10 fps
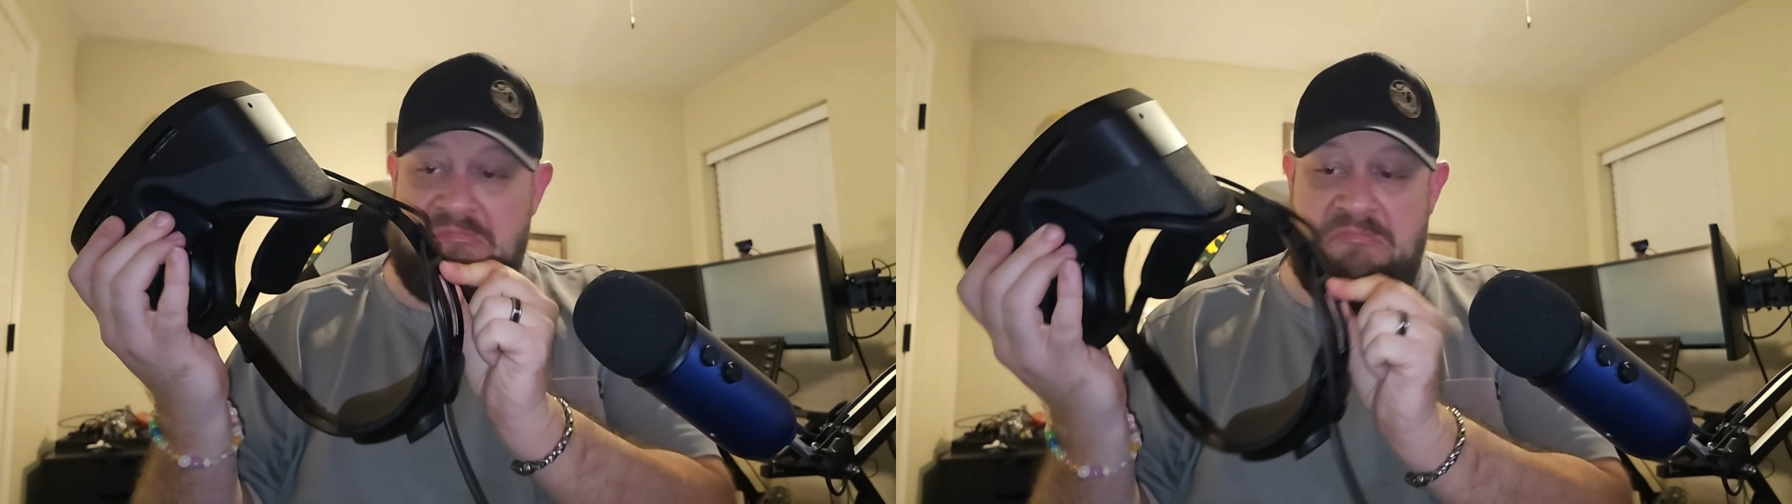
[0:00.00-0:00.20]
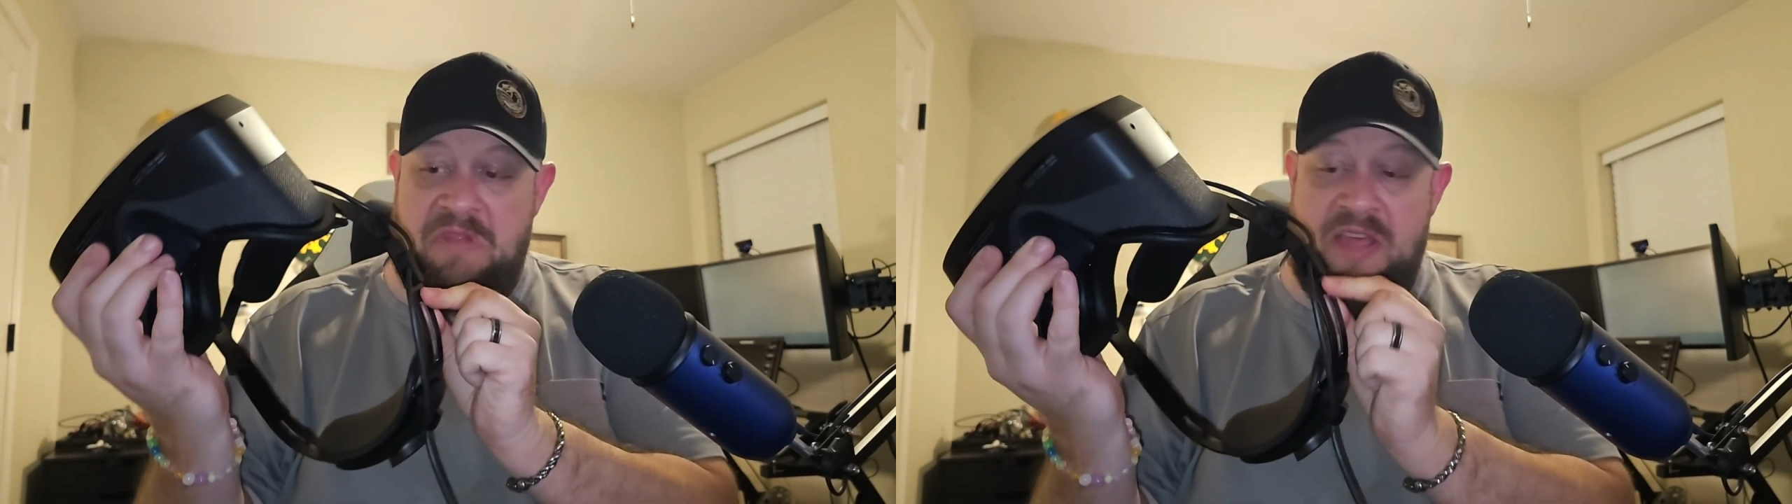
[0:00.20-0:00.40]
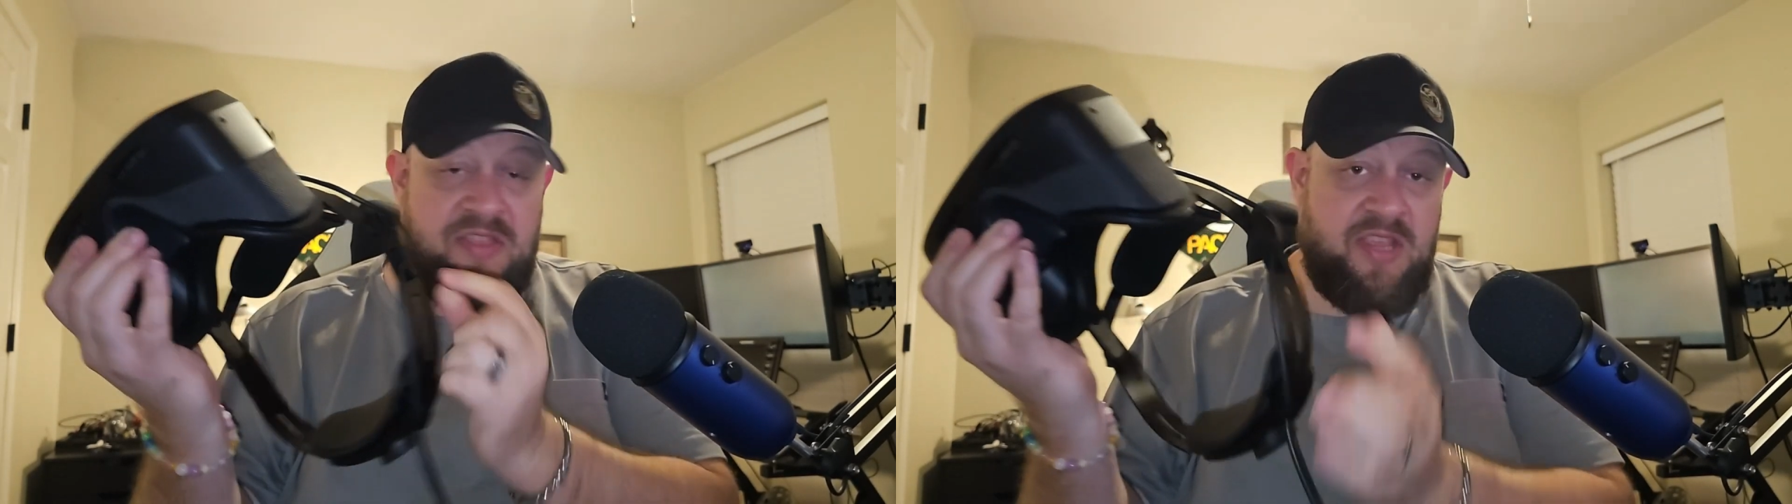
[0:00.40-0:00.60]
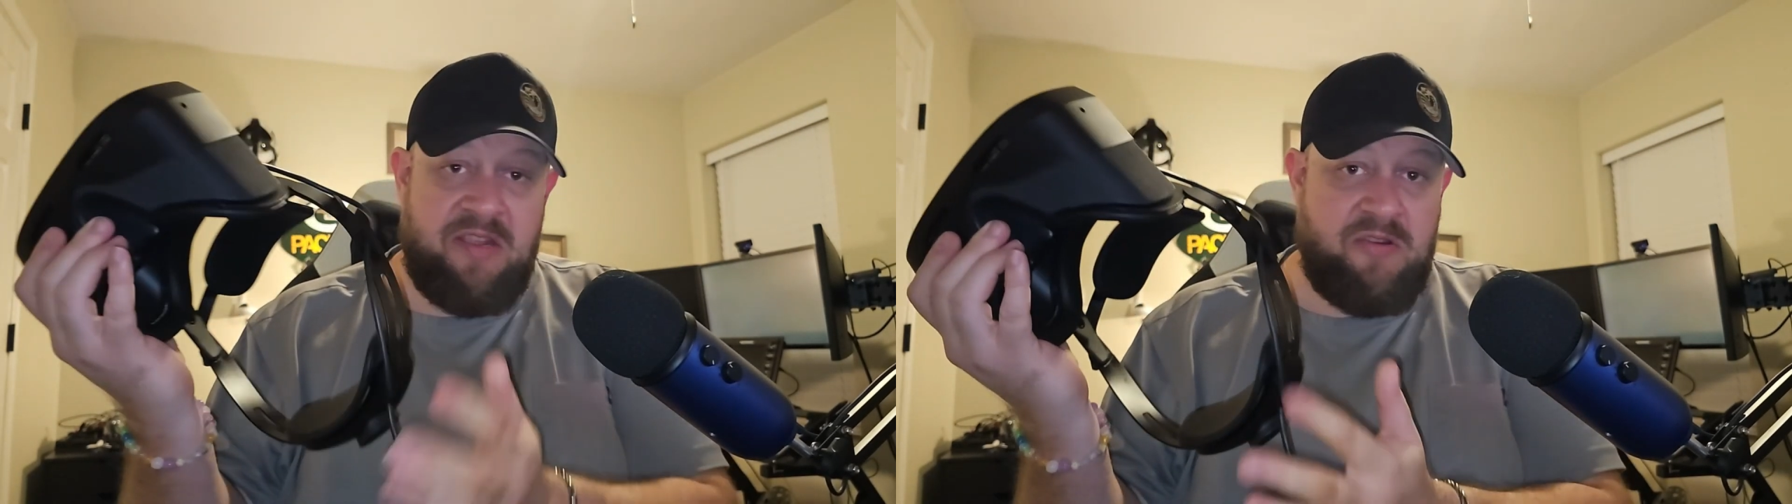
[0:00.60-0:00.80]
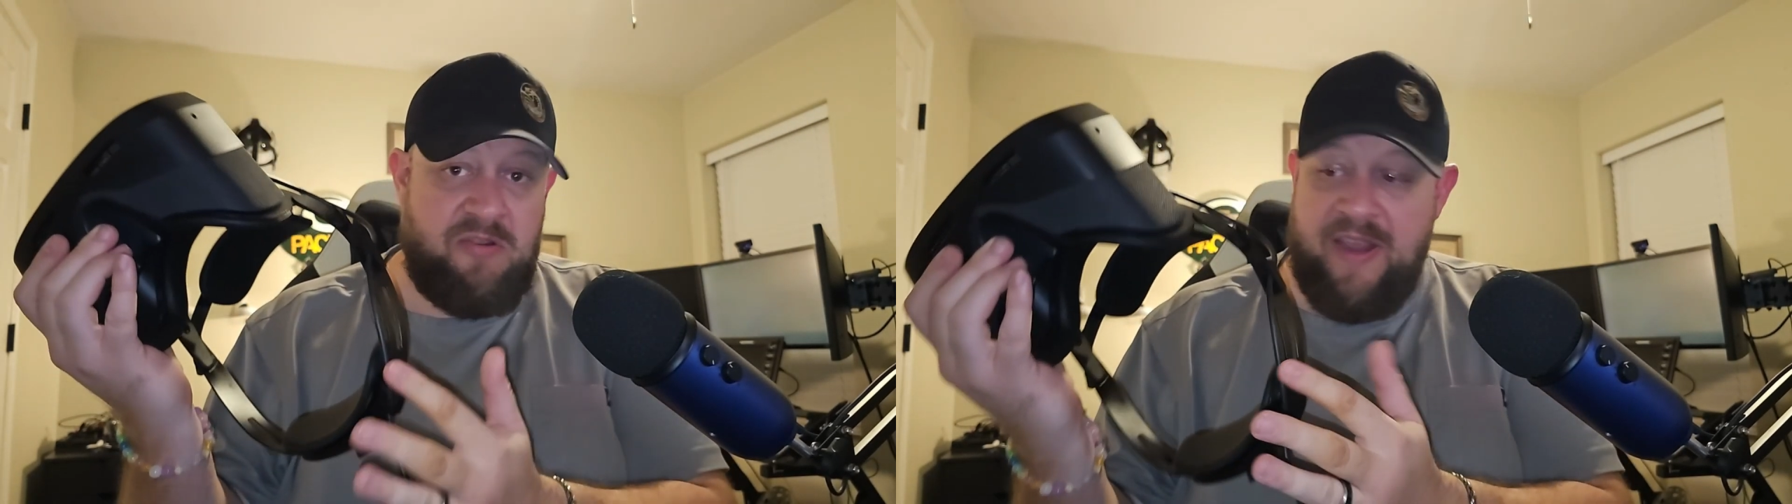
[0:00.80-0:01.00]

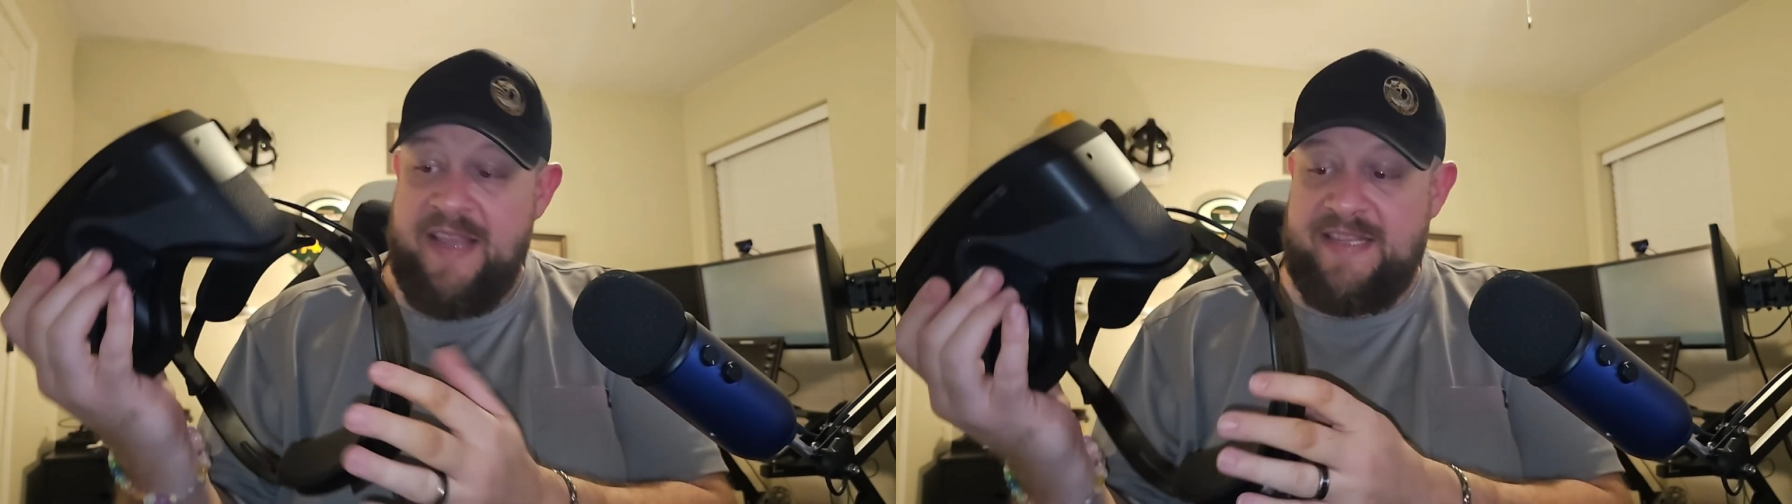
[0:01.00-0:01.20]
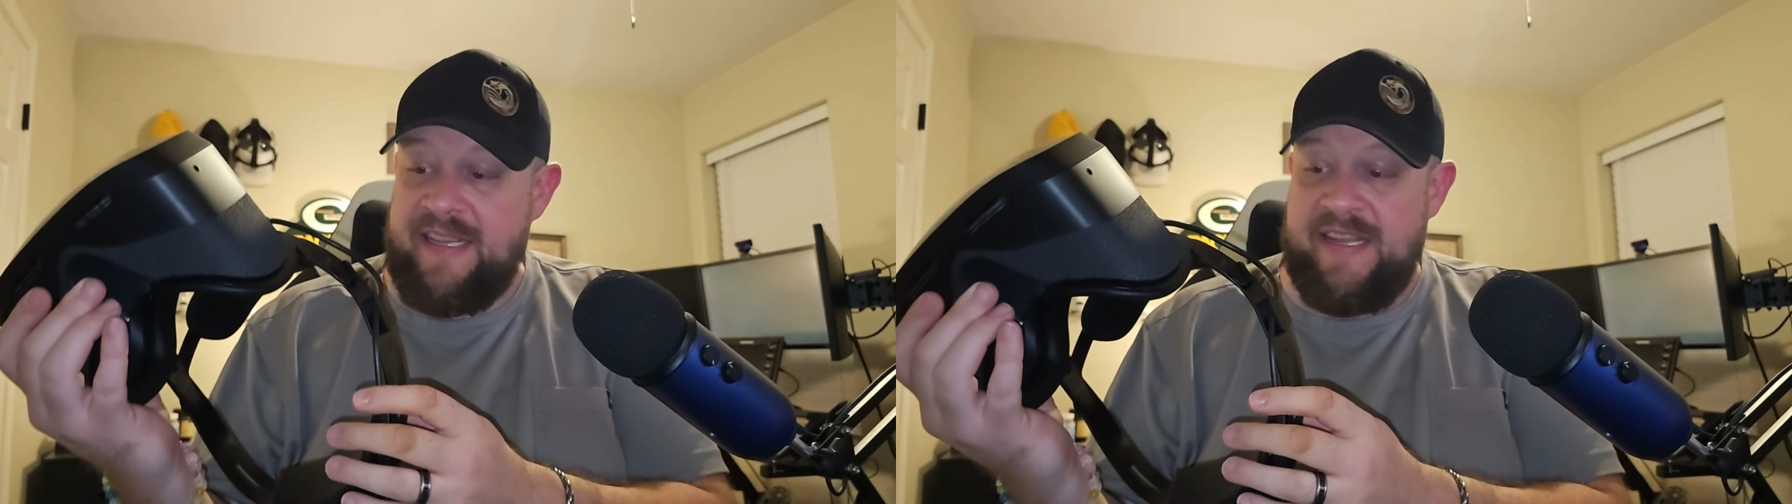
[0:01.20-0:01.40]
nothing crazy.